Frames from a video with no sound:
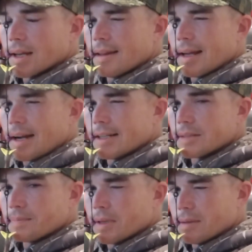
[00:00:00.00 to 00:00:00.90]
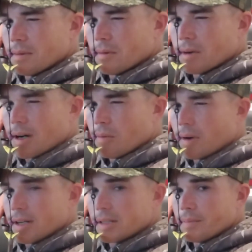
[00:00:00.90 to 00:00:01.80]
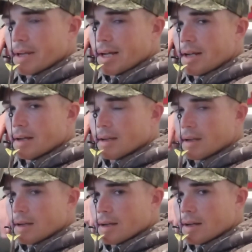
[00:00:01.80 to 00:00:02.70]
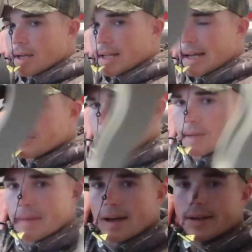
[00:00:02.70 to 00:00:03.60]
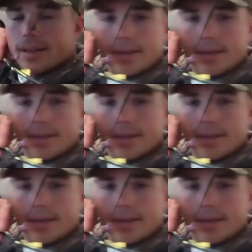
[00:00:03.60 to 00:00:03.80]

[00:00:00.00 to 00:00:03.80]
And then I just put where I want it to be. And that's really about